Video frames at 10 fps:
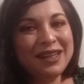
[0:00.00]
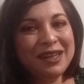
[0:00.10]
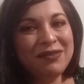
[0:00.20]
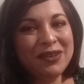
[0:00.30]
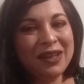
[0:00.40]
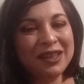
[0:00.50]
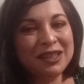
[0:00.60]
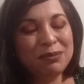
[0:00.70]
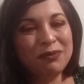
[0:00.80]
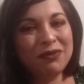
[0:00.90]
And if you like
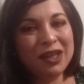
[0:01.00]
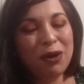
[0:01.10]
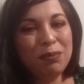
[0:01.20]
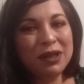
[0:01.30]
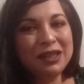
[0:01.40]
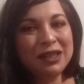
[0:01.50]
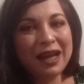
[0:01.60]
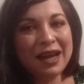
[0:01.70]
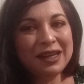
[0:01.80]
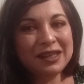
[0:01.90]
this video, please
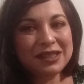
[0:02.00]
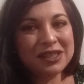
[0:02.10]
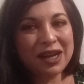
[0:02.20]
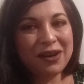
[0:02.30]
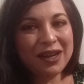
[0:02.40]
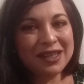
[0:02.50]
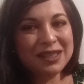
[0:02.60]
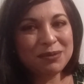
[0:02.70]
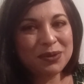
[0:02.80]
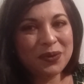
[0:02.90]
like, share, and
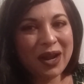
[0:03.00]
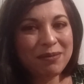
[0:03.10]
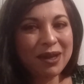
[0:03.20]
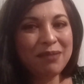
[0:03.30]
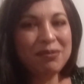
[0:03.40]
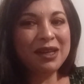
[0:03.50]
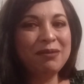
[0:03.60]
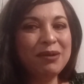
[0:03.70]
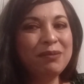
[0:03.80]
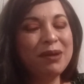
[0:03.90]
subscribe and
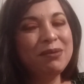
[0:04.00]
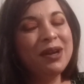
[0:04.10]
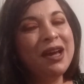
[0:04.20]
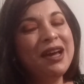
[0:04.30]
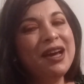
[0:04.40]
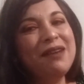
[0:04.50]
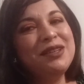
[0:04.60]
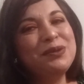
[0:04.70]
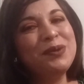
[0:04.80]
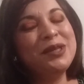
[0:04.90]
become a member of
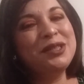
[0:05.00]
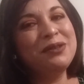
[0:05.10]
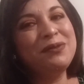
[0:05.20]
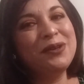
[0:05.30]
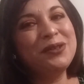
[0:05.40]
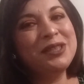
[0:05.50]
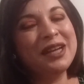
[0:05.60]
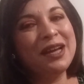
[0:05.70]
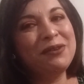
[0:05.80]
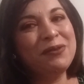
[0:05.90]
this wonderful
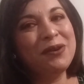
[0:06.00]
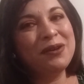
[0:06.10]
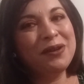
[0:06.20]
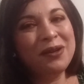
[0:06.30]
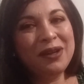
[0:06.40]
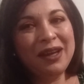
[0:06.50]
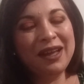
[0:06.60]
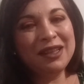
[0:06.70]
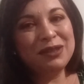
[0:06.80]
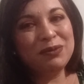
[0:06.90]
channel
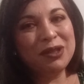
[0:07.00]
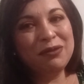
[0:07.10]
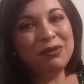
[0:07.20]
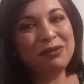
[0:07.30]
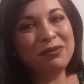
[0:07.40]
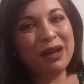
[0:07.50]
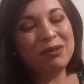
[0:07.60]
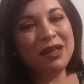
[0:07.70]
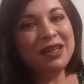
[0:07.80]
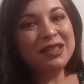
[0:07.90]
and this wonderful
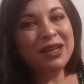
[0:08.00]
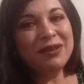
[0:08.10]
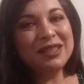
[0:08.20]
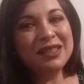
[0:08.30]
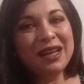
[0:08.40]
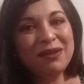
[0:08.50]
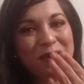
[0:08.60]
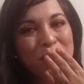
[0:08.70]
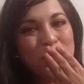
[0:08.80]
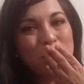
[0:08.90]
family. And as always, love
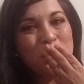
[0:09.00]
you.